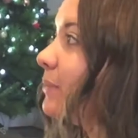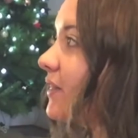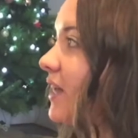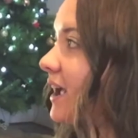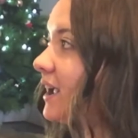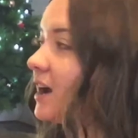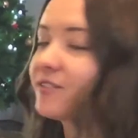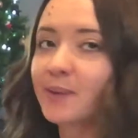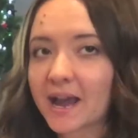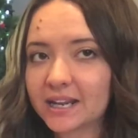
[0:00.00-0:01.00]
but they are
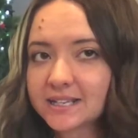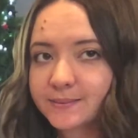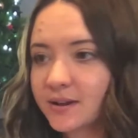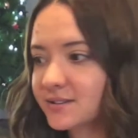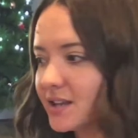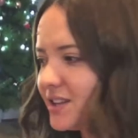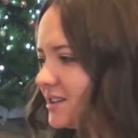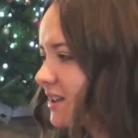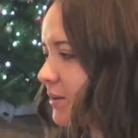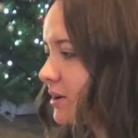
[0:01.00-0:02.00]
from Aldi as well. So I
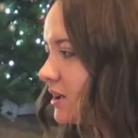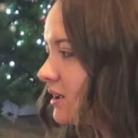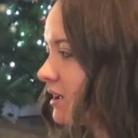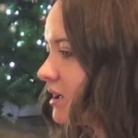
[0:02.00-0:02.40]
think they were